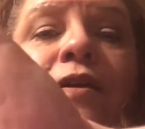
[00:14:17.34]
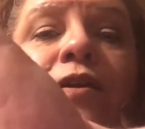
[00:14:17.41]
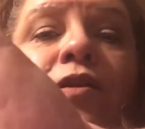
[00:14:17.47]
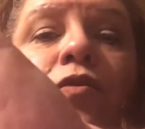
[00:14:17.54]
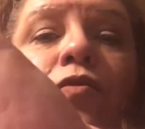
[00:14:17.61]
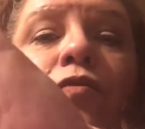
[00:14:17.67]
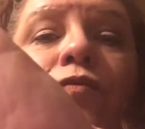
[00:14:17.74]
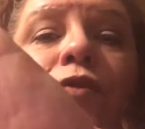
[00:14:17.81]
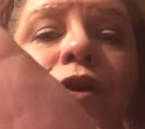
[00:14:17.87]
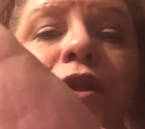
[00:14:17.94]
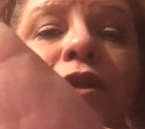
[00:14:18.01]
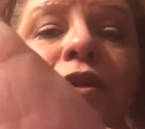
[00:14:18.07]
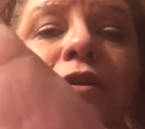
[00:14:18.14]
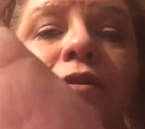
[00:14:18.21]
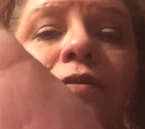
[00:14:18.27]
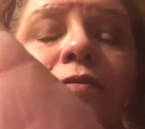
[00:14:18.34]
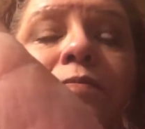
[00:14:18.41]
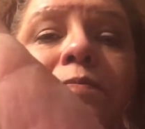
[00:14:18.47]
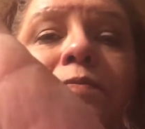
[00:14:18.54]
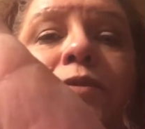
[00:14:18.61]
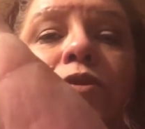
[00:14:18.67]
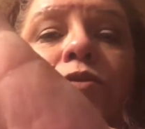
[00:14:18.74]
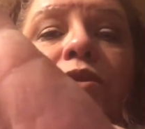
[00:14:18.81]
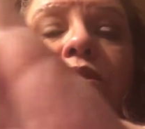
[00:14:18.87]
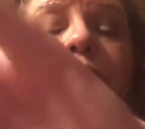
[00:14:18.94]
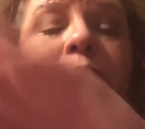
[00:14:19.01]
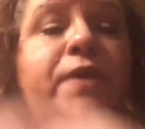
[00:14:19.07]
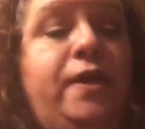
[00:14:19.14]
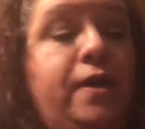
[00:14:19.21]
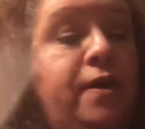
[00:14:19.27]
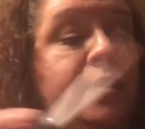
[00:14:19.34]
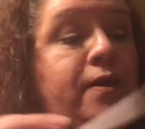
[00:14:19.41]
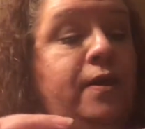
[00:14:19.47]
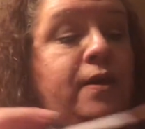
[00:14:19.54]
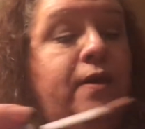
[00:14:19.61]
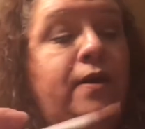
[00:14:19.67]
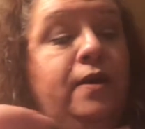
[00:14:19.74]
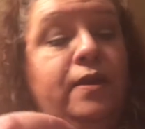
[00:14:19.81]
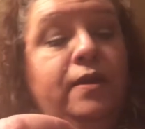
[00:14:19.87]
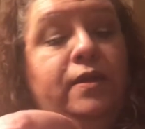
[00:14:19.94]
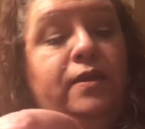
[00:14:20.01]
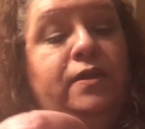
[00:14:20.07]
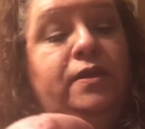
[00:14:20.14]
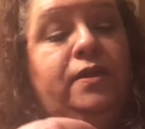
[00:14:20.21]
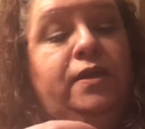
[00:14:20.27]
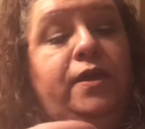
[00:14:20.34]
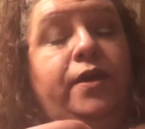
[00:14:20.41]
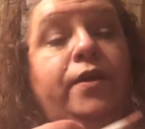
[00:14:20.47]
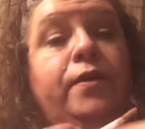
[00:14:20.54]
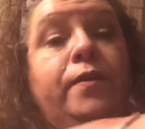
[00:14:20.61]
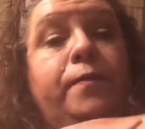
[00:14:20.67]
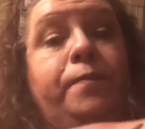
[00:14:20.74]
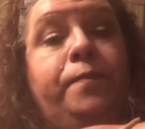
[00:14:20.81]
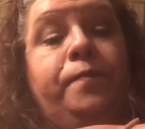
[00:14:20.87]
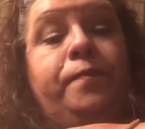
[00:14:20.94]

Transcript: doe foot, so to speak. Let's see here.